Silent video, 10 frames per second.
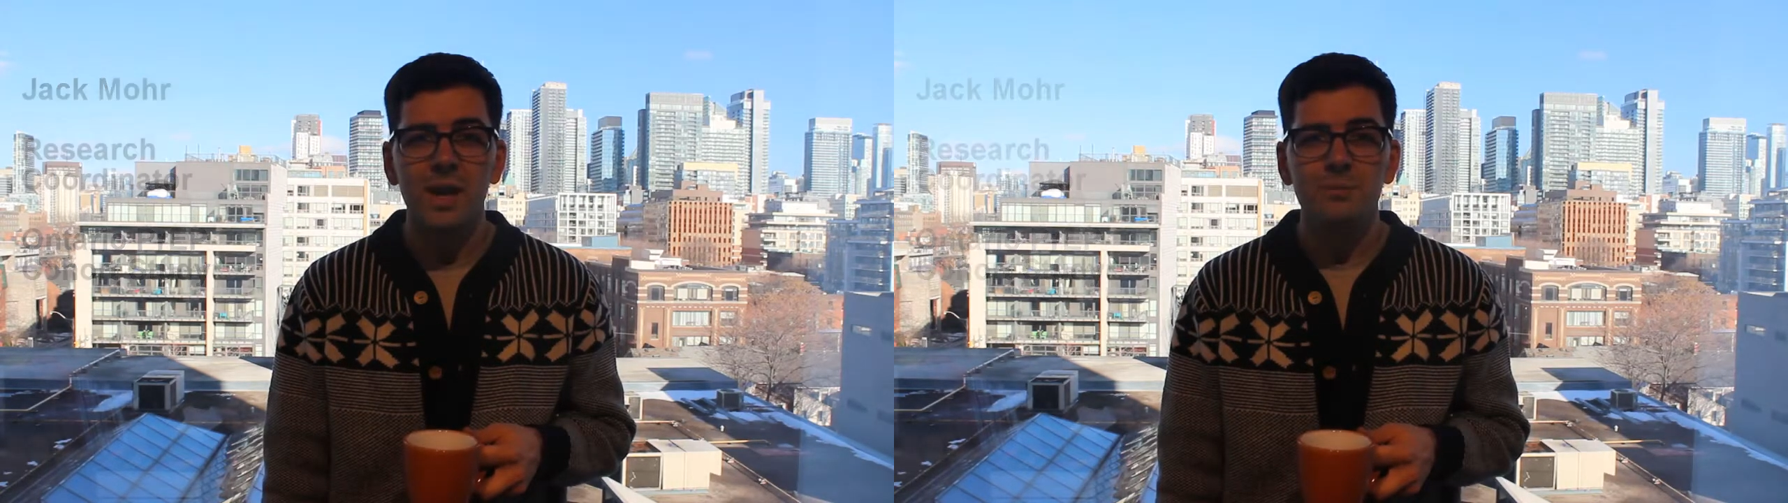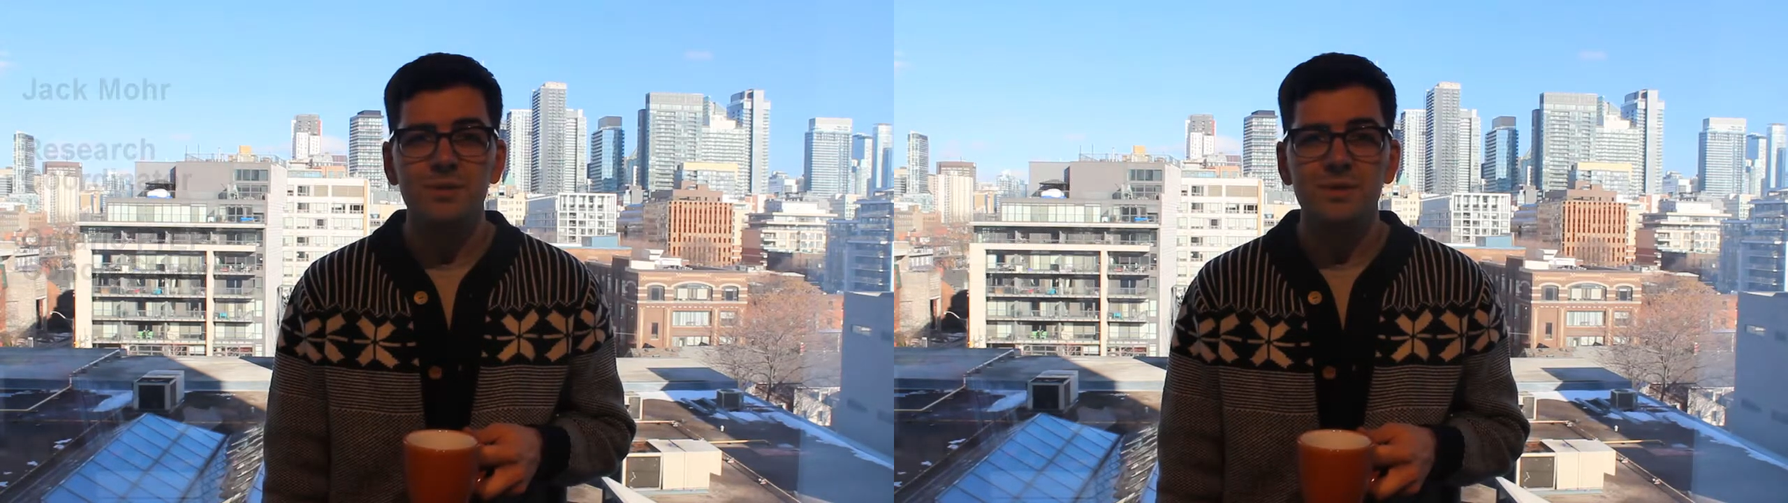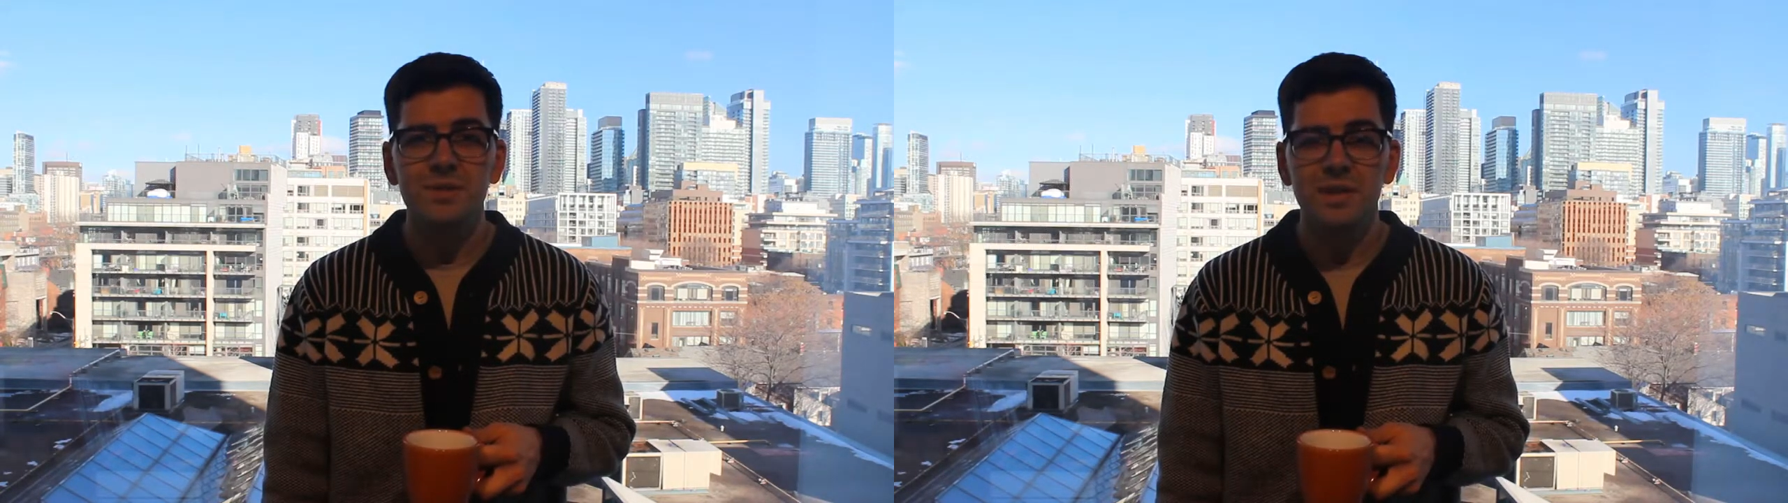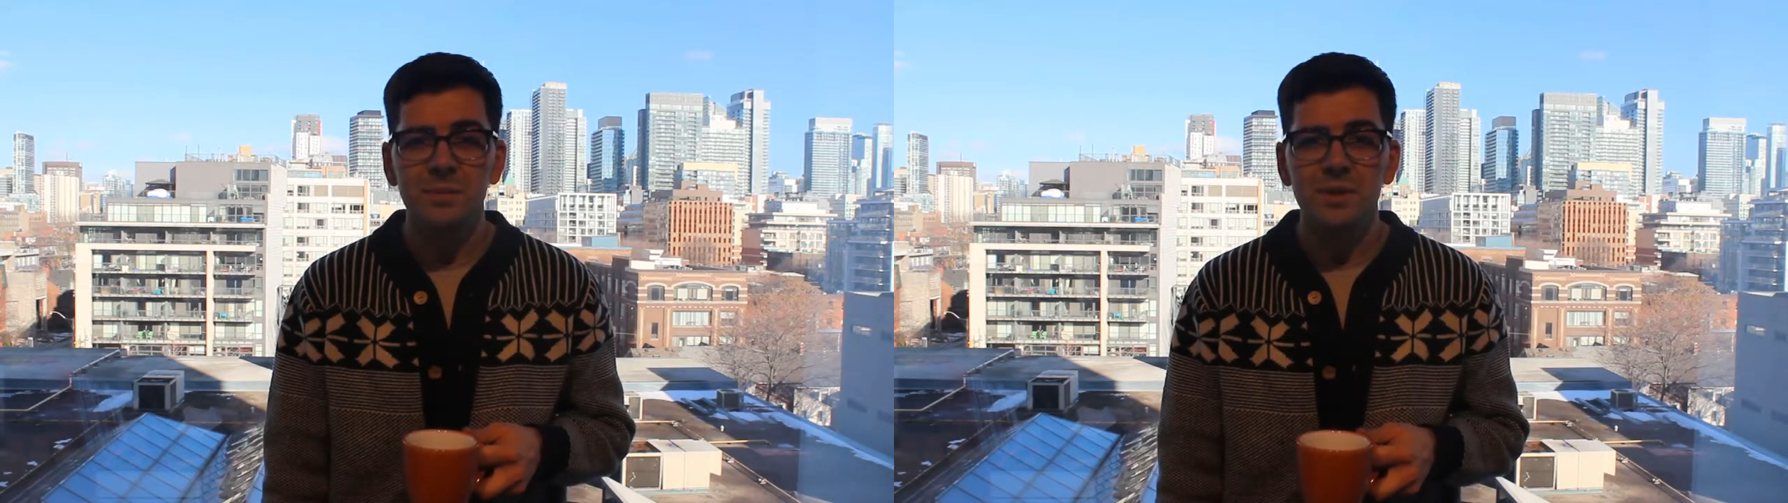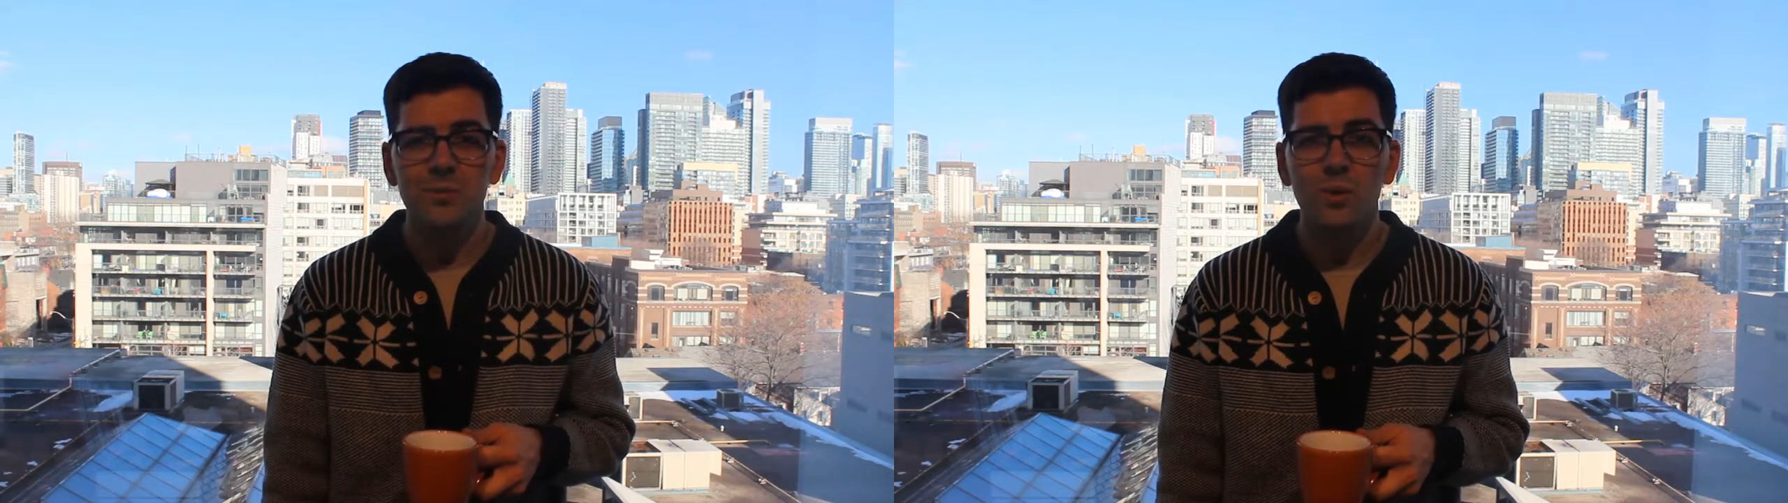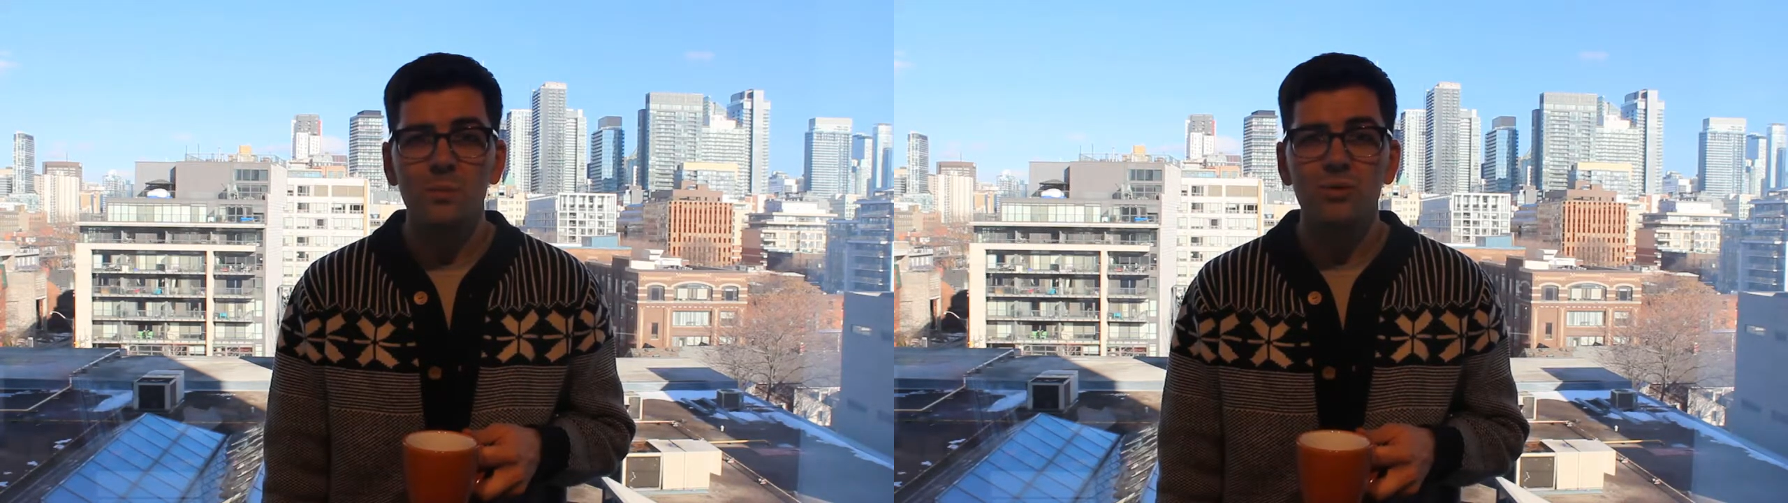emtricitabine were